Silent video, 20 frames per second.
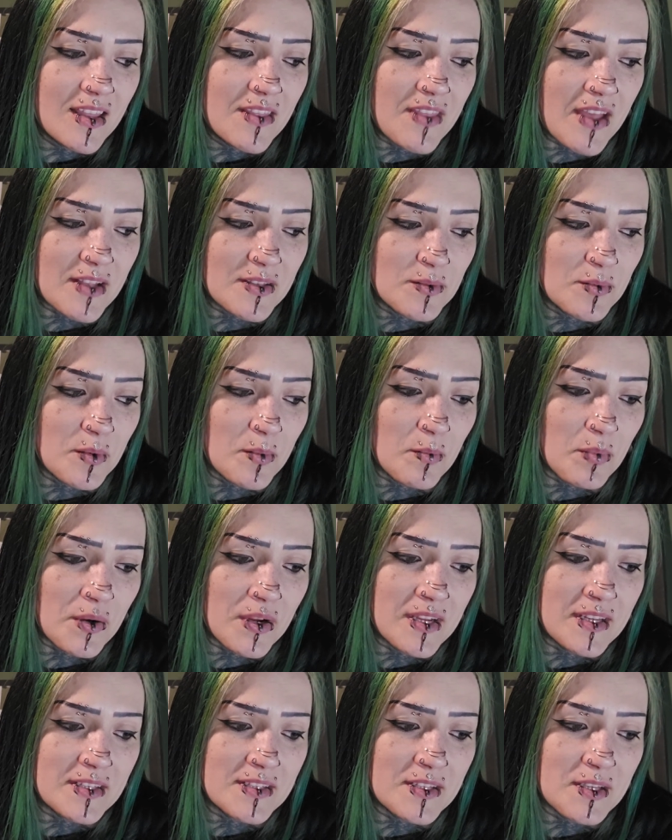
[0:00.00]
that's what
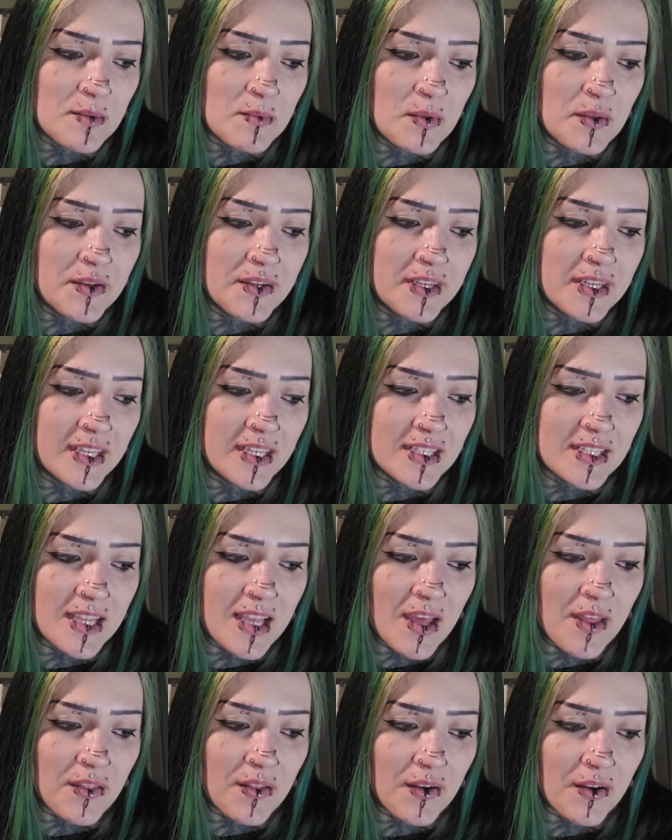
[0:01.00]
brings community
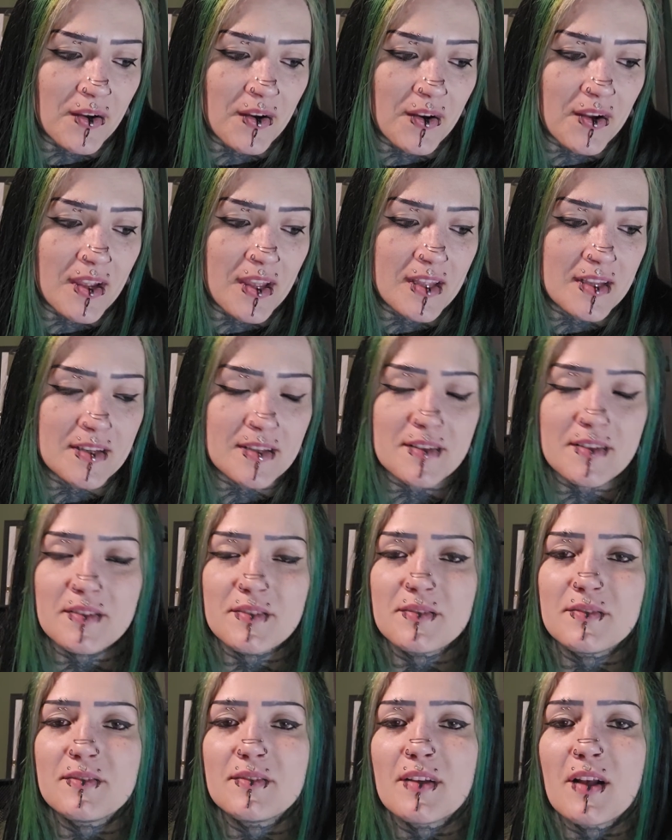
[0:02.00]
together
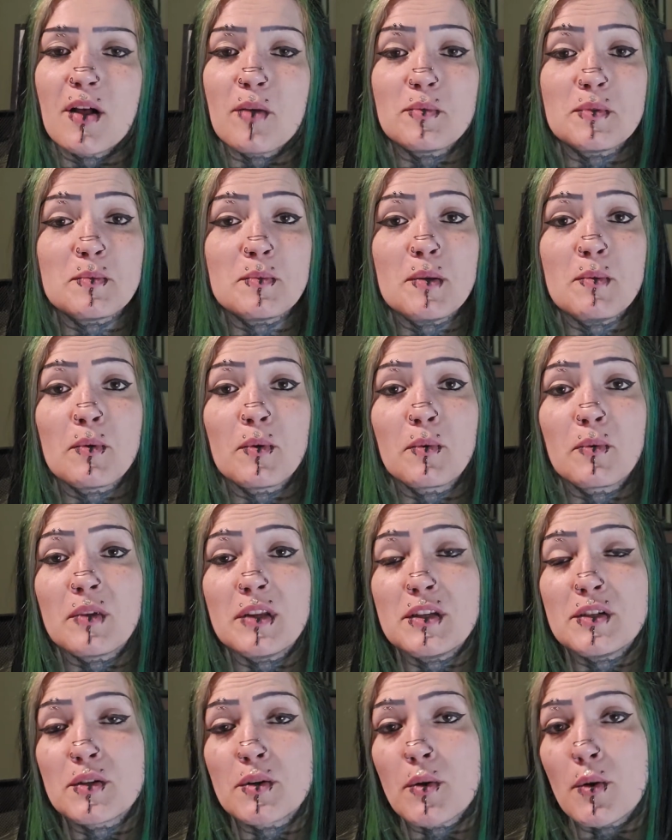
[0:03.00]
and helps people
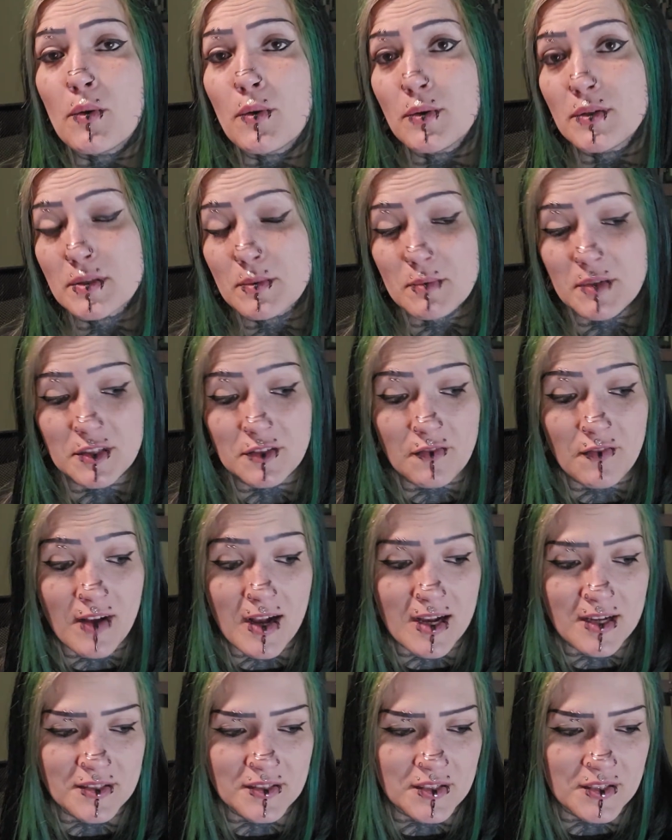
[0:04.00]
reach goals much
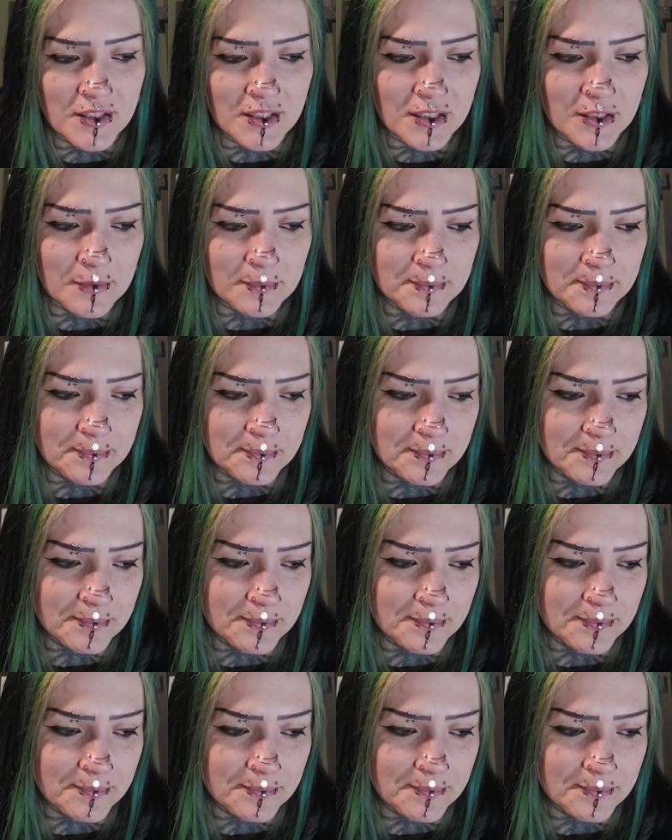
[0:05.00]
faster.